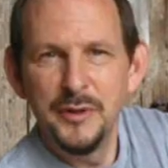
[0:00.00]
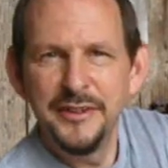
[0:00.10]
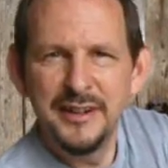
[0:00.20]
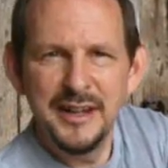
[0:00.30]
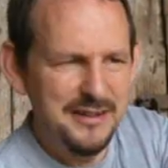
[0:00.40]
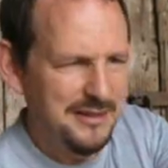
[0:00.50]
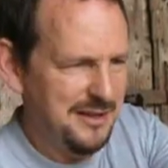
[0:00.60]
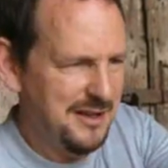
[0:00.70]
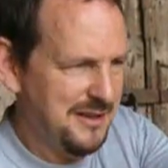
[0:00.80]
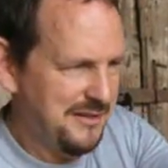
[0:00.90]
So once again,
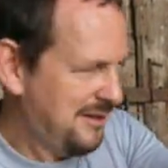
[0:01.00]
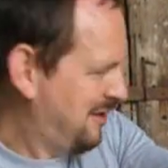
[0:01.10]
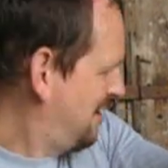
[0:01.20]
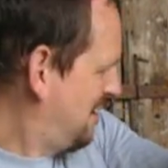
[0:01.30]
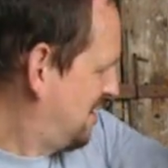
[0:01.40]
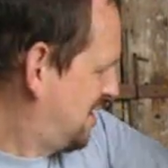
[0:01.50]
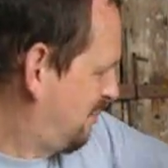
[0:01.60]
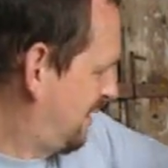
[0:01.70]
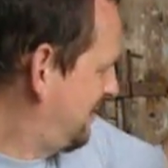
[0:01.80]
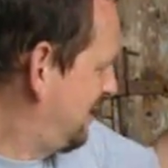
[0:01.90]
another
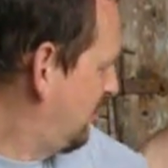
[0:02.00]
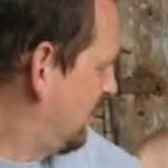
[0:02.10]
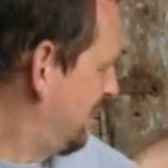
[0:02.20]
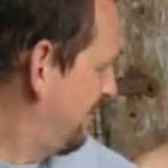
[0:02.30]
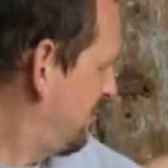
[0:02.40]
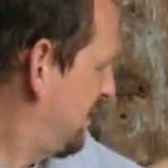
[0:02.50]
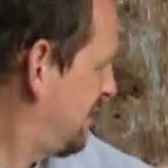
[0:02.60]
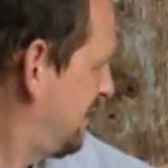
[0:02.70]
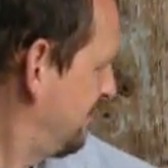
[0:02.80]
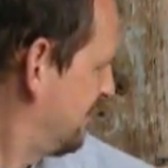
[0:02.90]
splendid wine from the
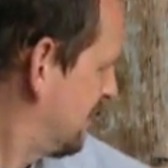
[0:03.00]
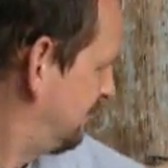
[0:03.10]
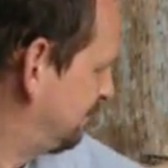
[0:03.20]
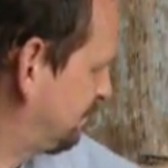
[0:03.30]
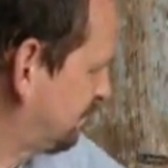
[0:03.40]
Tenuta.